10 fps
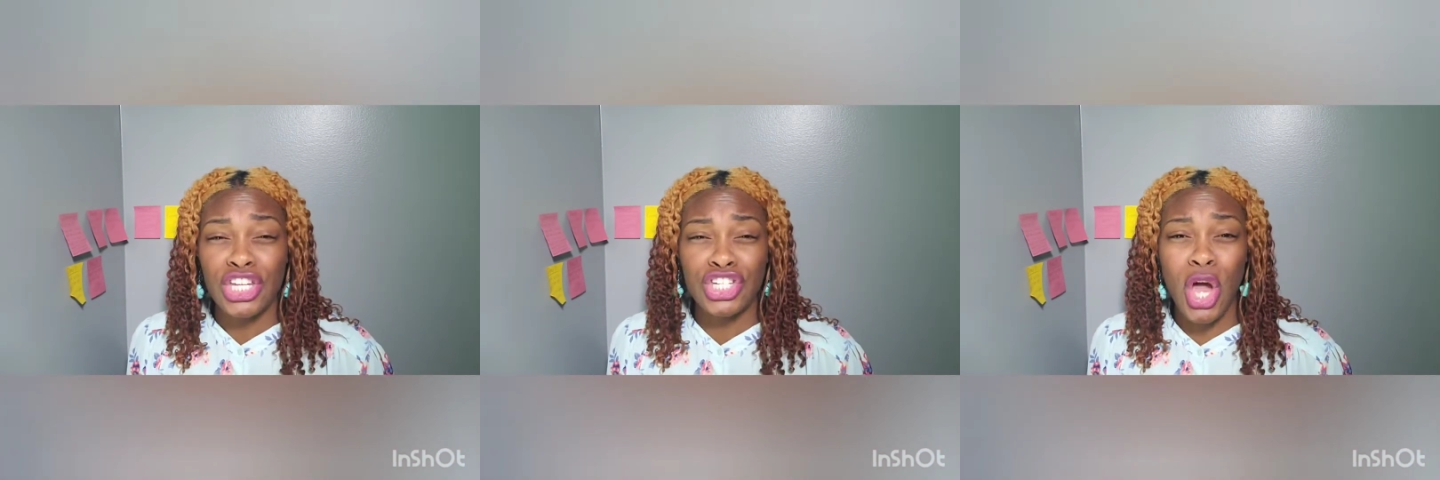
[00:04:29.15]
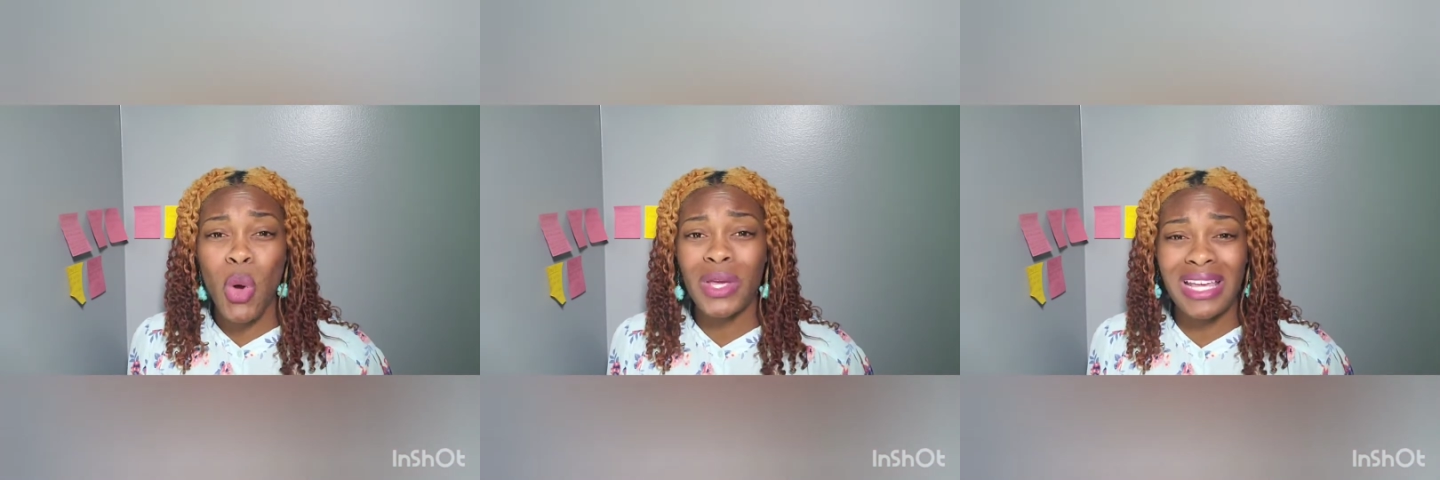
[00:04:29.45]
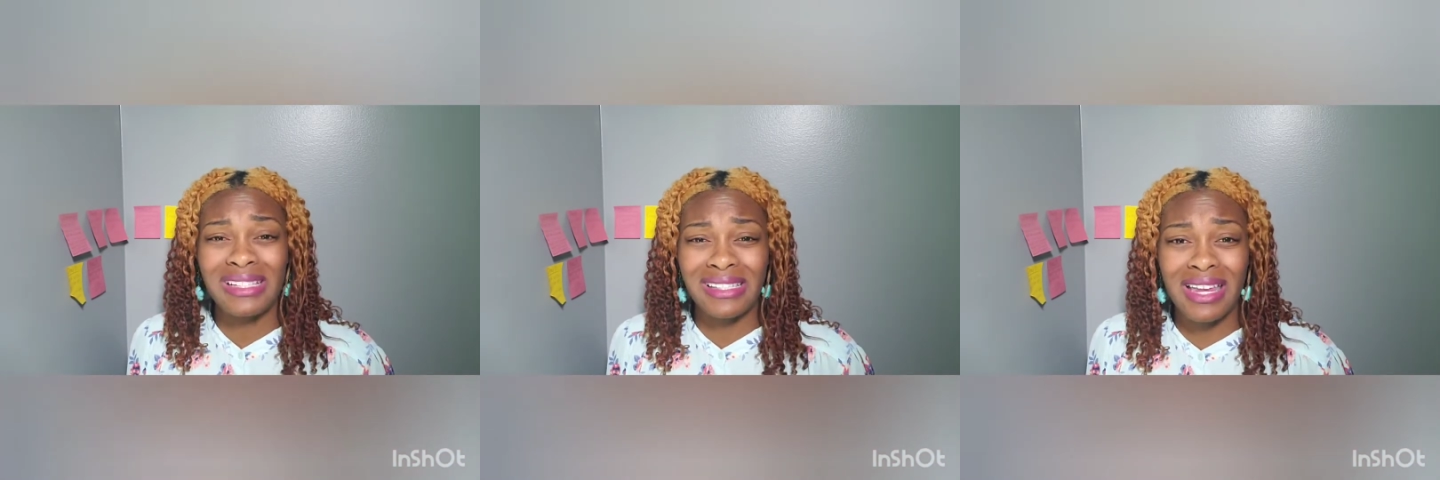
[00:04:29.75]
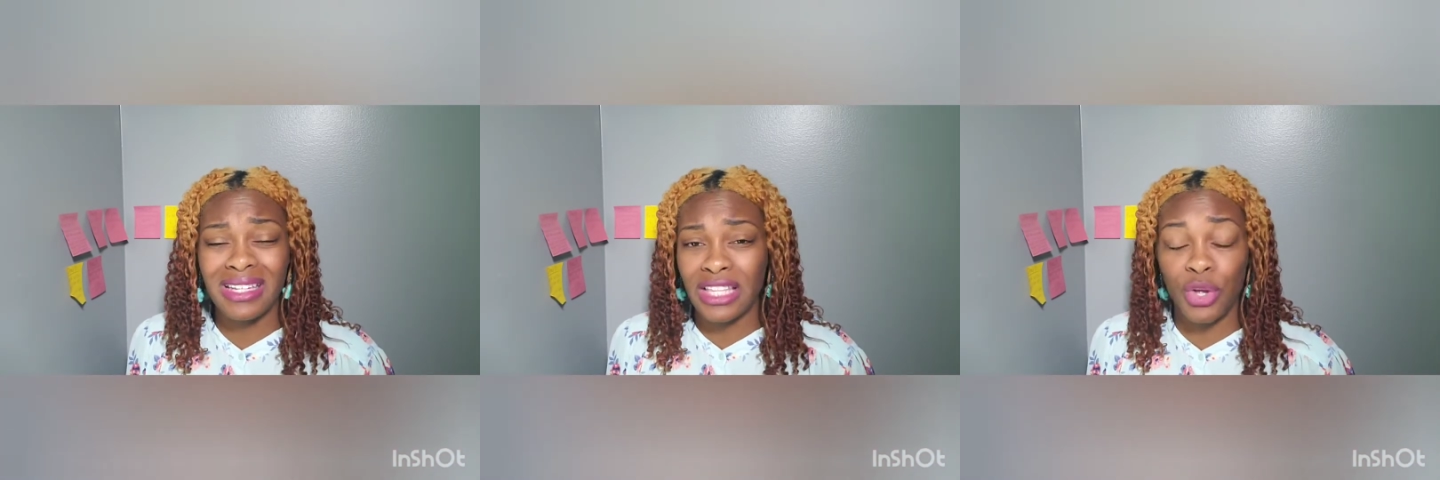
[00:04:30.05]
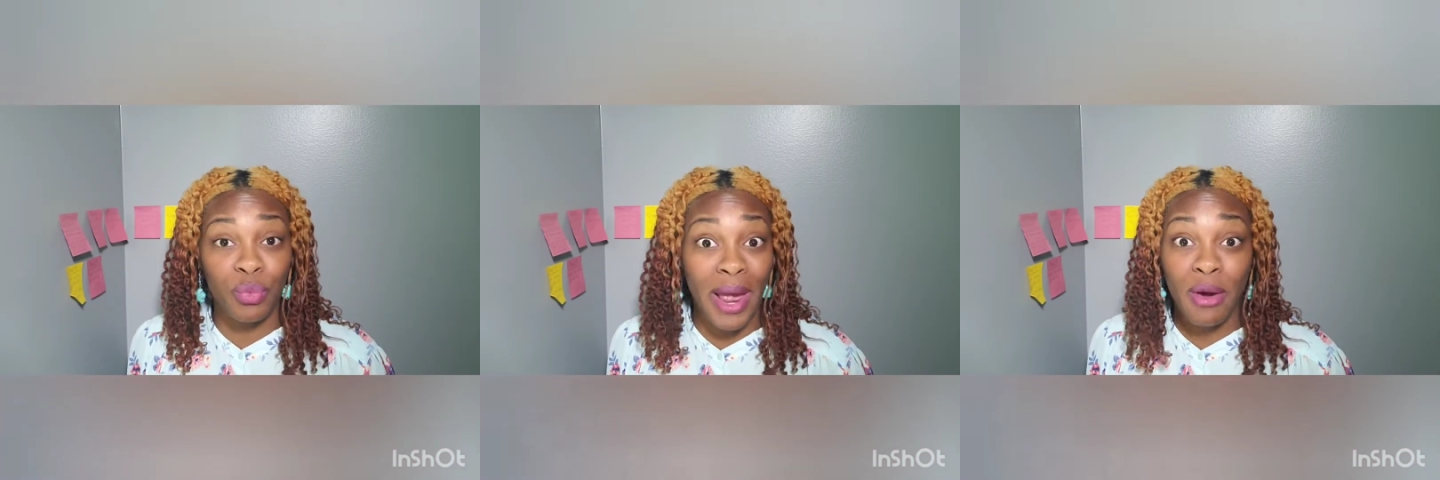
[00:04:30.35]
Don't get stuck in
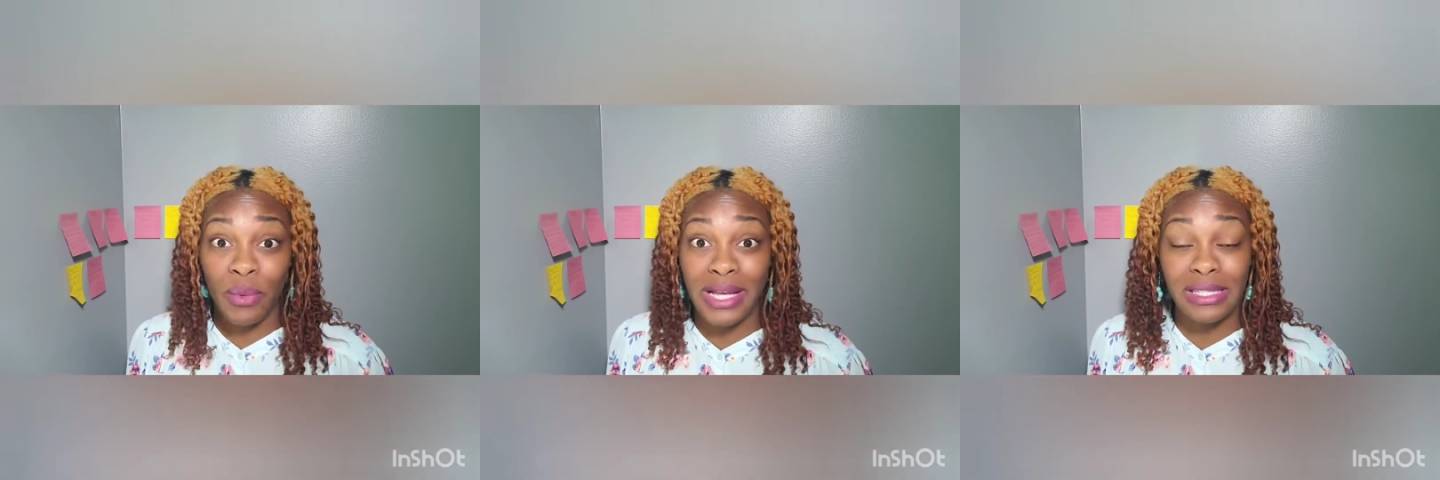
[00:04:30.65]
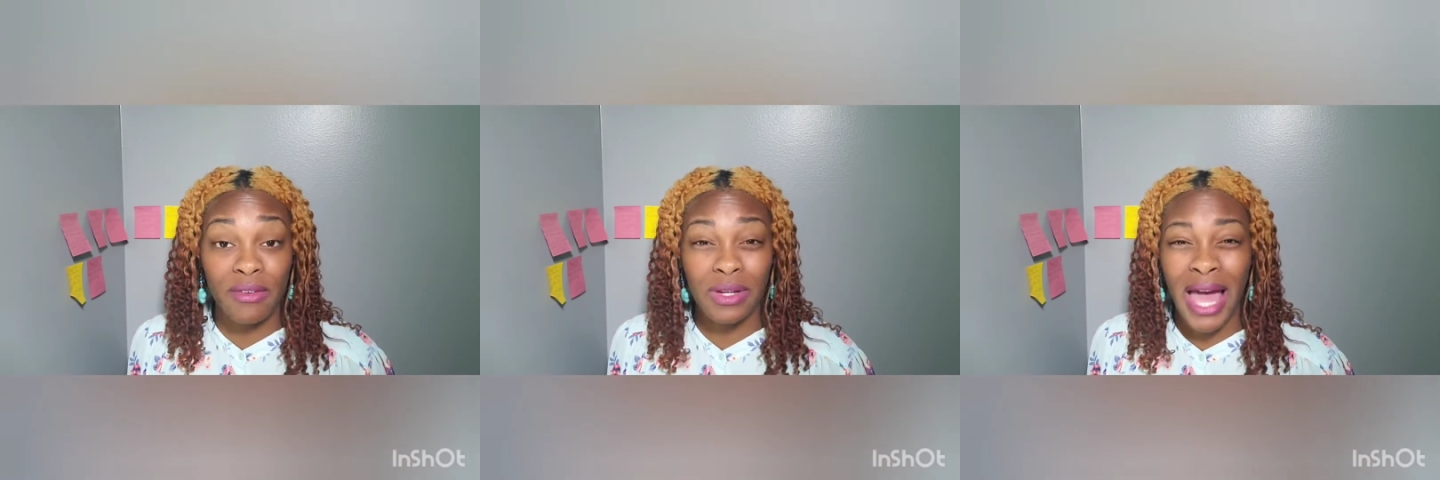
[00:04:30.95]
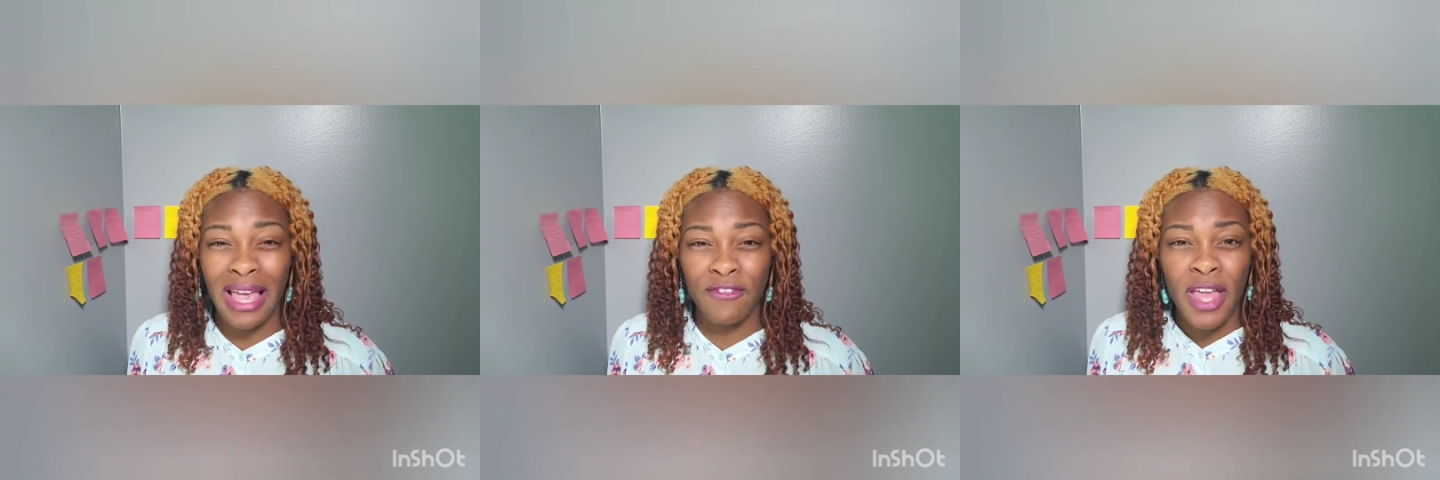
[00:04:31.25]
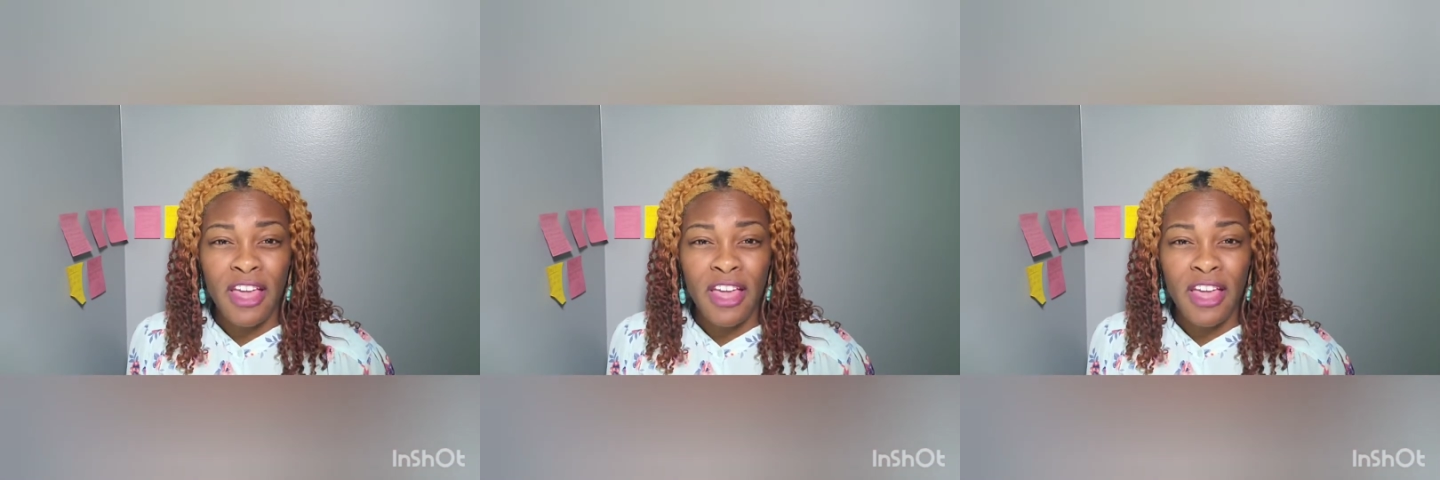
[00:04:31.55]
the rat race of life.